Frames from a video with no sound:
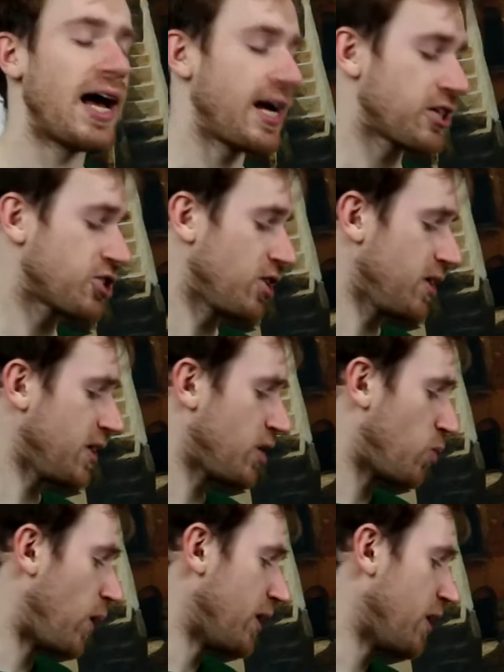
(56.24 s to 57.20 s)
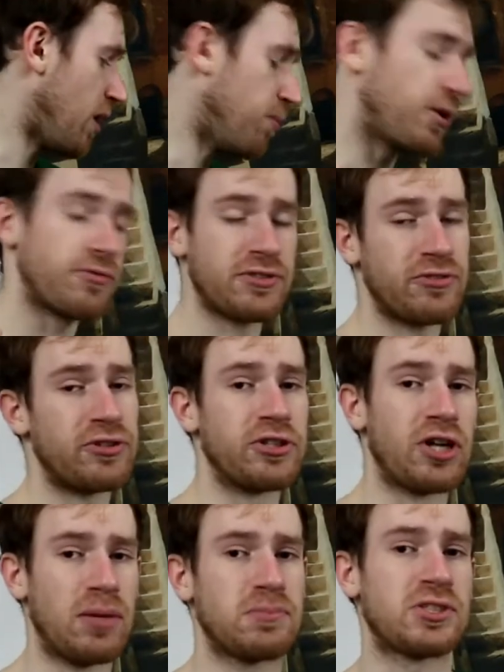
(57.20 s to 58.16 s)
actually quite a number of different
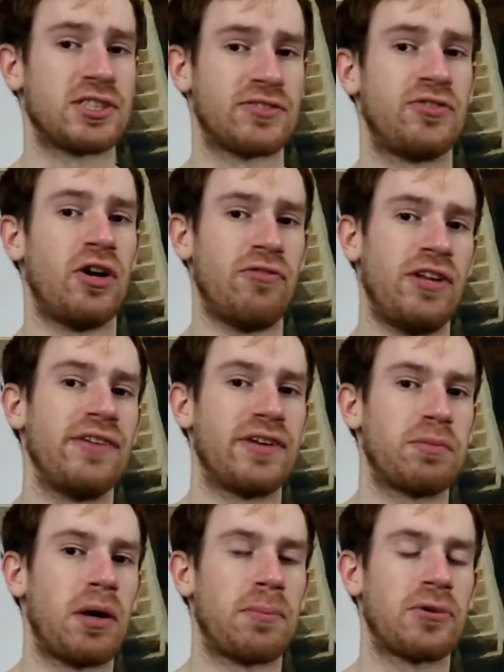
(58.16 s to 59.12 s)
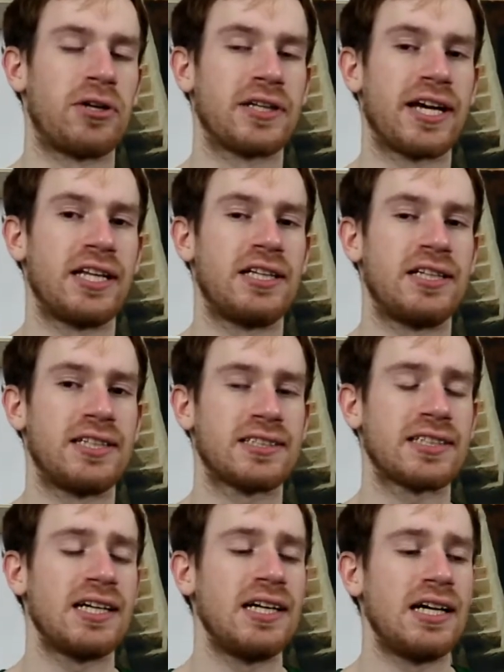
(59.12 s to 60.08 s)
options for flavored popcorn
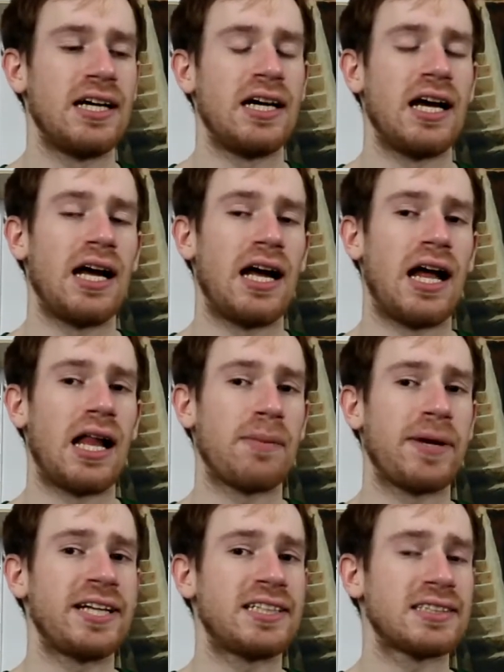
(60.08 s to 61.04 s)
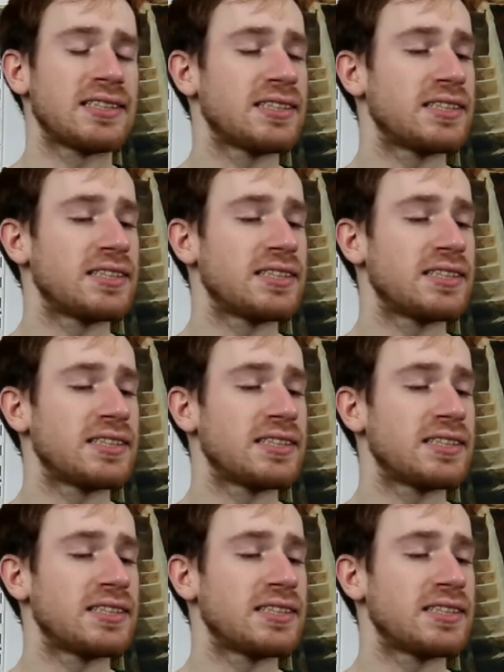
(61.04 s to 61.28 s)
calendars. Albeit this is